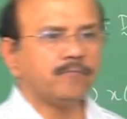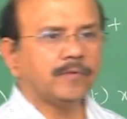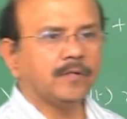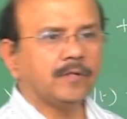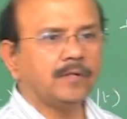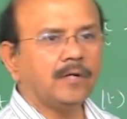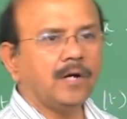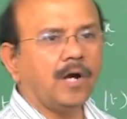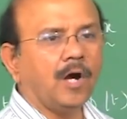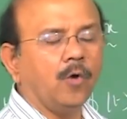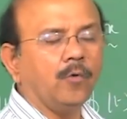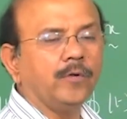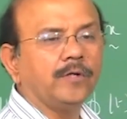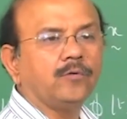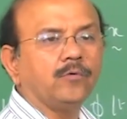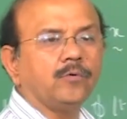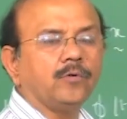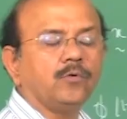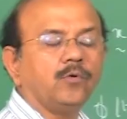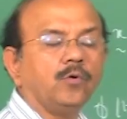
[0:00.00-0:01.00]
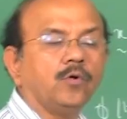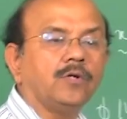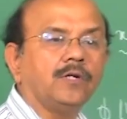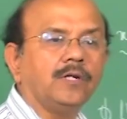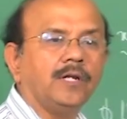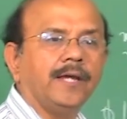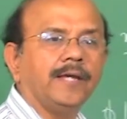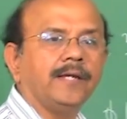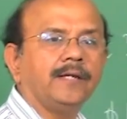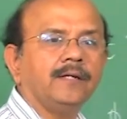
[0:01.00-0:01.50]
how it would look
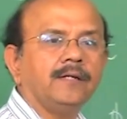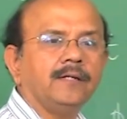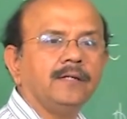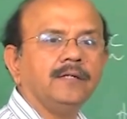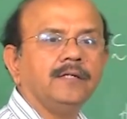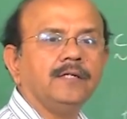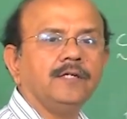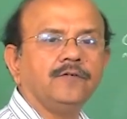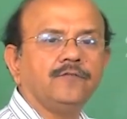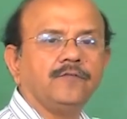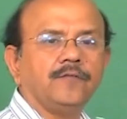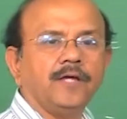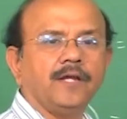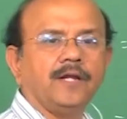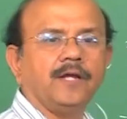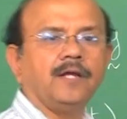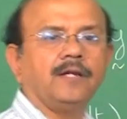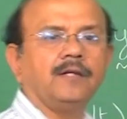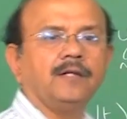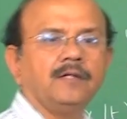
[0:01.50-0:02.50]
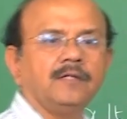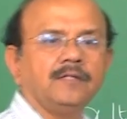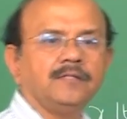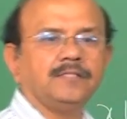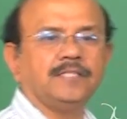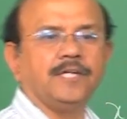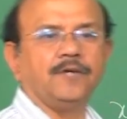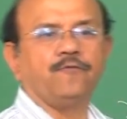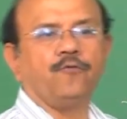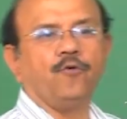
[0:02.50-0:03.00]
like if there are,
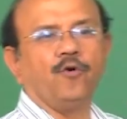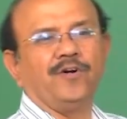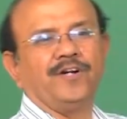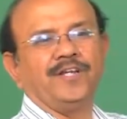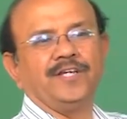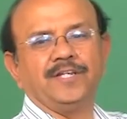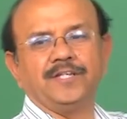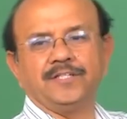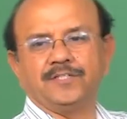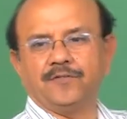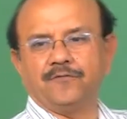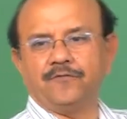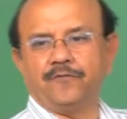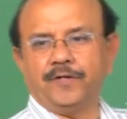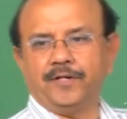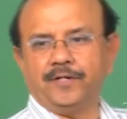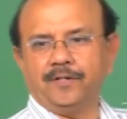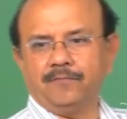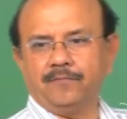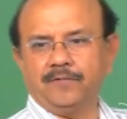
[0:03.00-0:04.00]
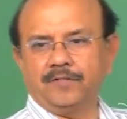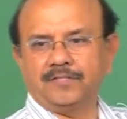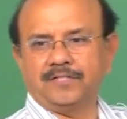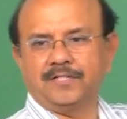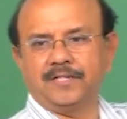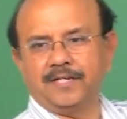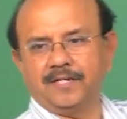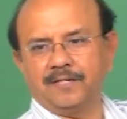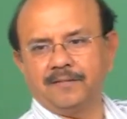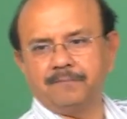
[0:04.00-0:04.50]
say, 4 degrees of freedom. Let's
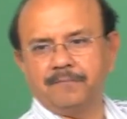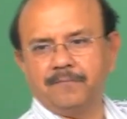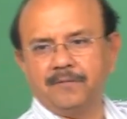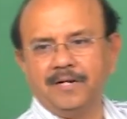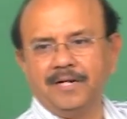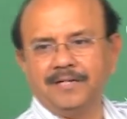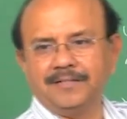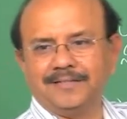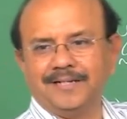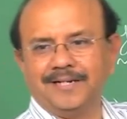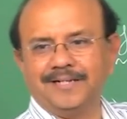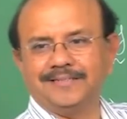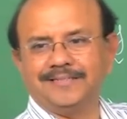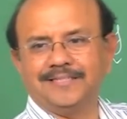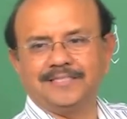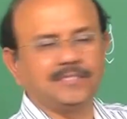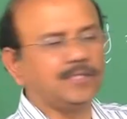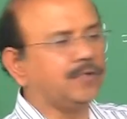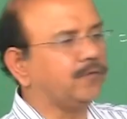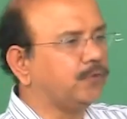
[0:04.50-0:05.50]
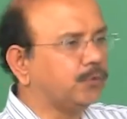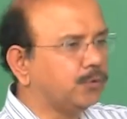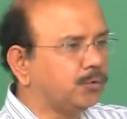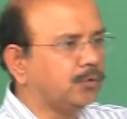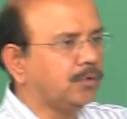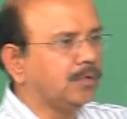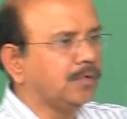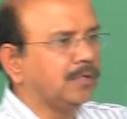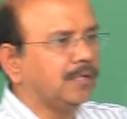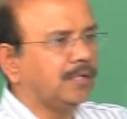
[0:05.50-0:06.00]
take I'll just give
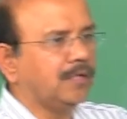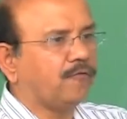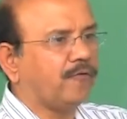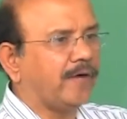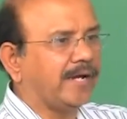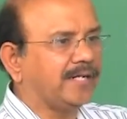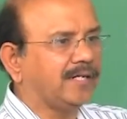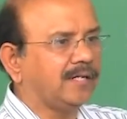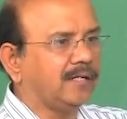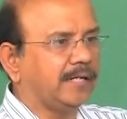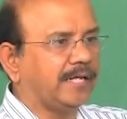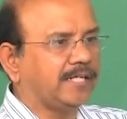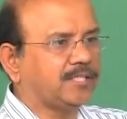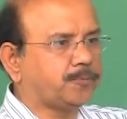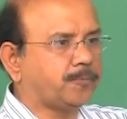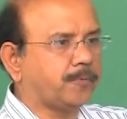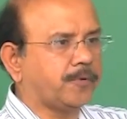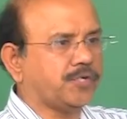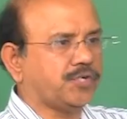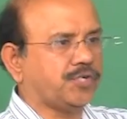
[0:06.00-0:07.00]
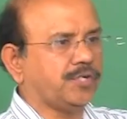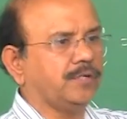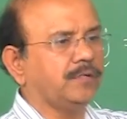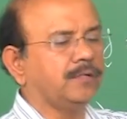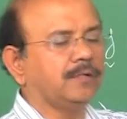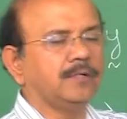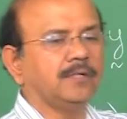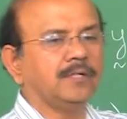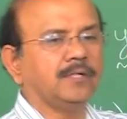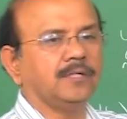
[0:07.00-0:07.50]
you the final expression.
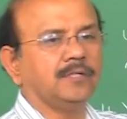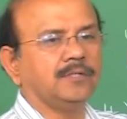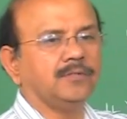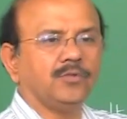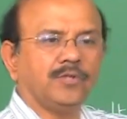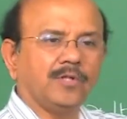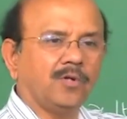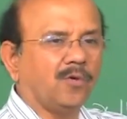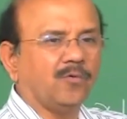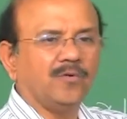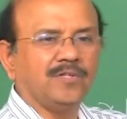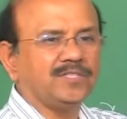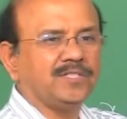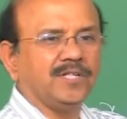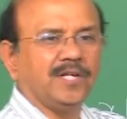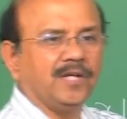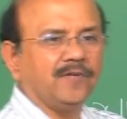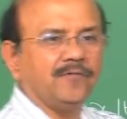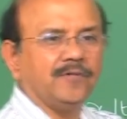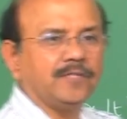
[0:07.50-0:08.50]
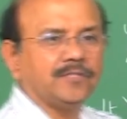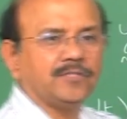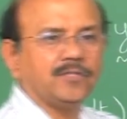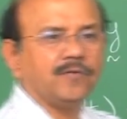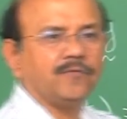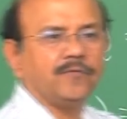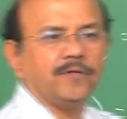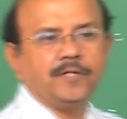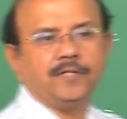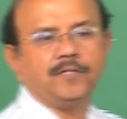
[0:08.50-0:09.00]
You can always derive it. It's
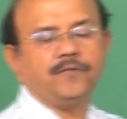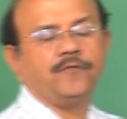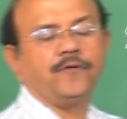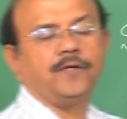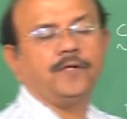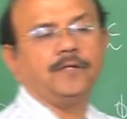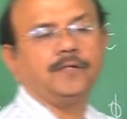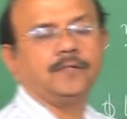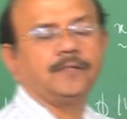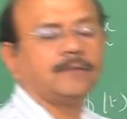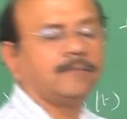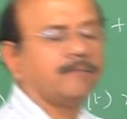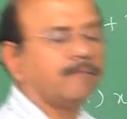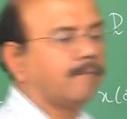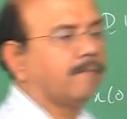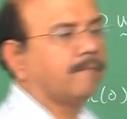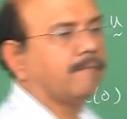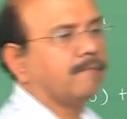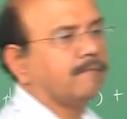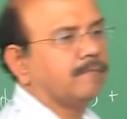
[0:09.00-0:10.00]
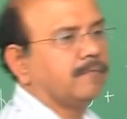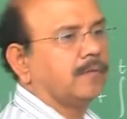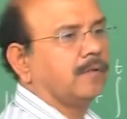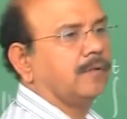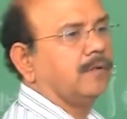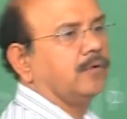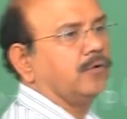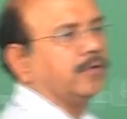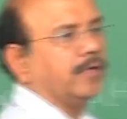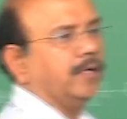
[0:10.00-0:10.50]
not very difficult.
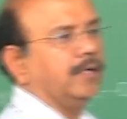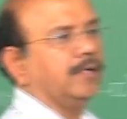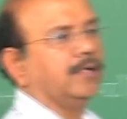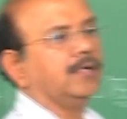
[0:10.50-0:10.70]
Okay.